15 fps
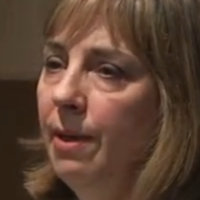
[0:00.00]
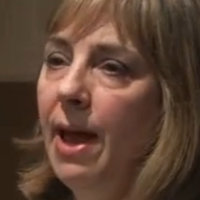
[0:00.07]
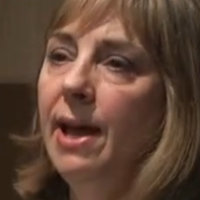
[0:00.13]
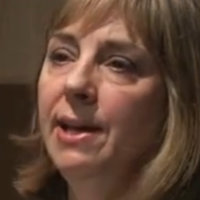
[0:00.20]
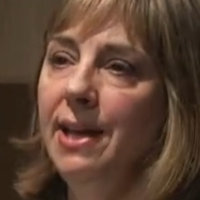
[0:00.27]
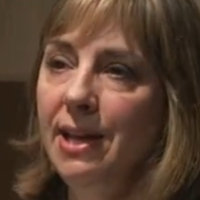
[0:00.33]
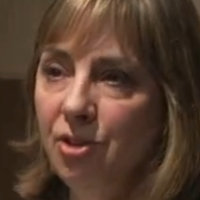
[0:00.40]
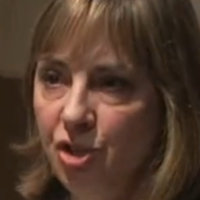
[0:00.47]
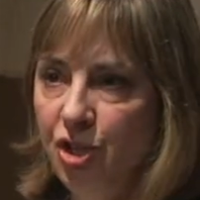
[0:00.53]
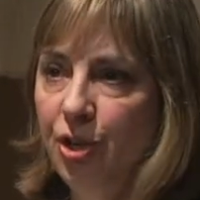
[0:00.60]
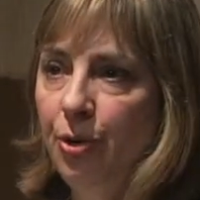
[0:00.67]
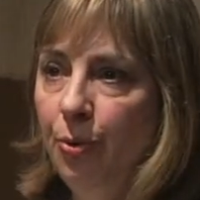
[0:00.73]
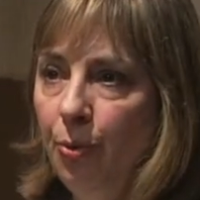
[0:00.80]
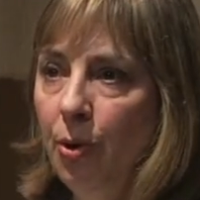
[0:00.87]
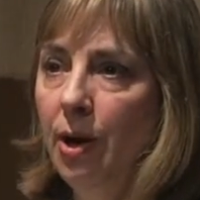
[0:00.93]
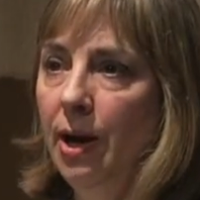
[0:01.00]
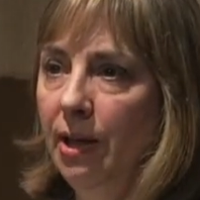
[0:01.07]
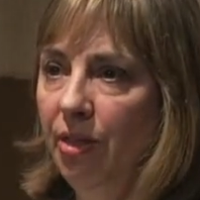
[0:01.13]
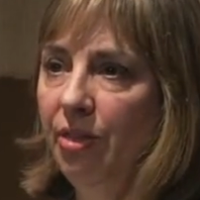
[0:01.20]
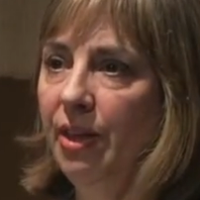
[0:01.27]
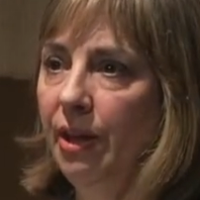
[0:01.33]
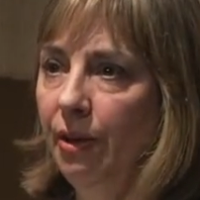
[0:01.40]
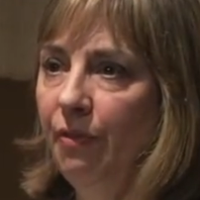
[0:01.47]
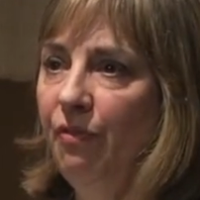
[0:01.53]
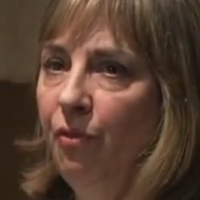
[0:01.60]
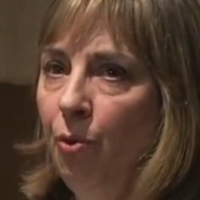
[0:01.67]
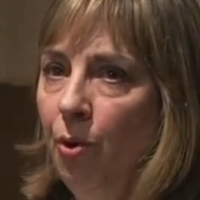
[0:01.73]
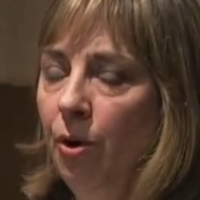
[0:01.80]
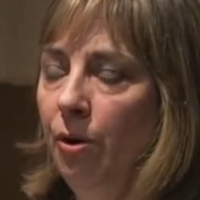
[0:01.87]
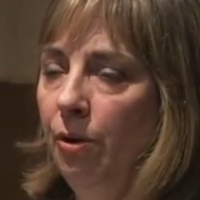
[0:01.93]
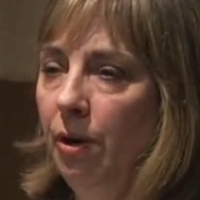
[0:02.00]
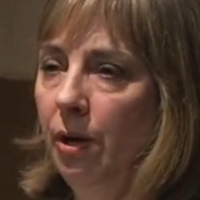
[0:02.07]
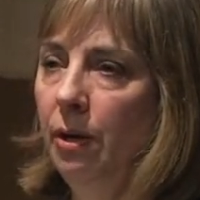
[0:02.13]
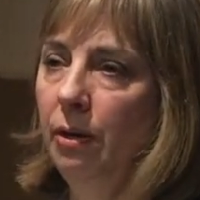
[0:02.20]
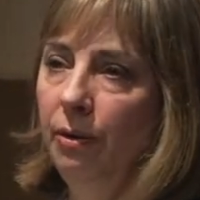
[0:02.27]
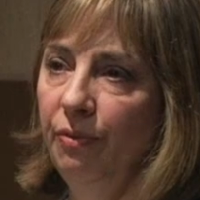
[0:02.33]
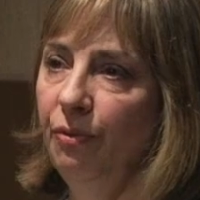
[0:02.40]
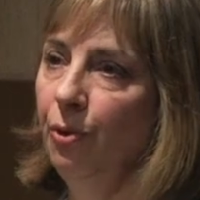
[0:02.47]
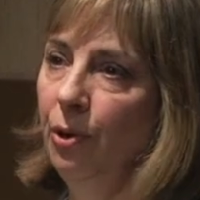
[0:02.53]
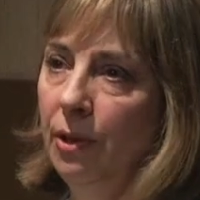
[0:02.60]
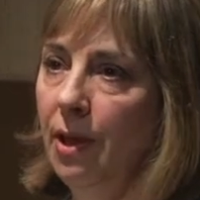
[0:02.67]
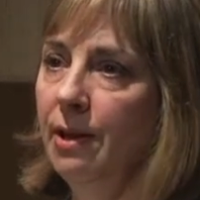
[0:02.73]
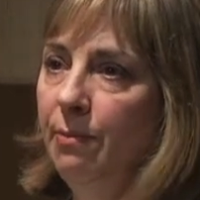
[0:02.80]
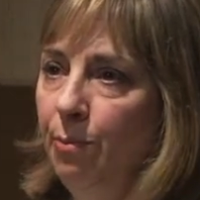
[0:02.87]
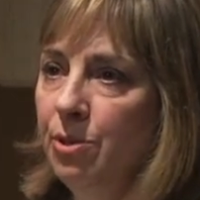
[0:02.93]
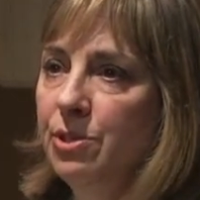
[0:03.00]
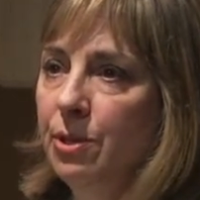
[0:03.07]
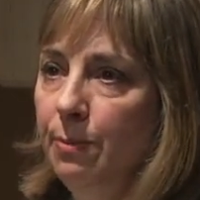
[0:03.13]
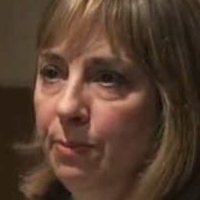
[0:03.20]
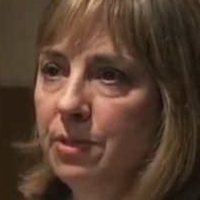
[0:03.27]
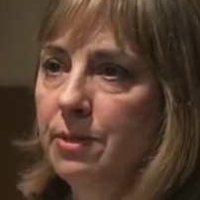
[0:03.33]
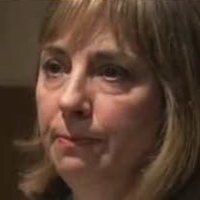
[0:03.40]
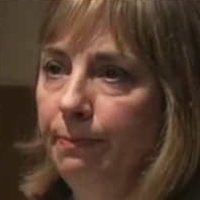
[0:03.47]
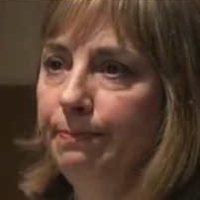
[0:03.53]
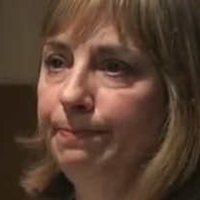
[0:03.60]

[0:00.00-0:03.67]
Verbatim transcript: at issue, I think, for, uh, for a lot of Muslims.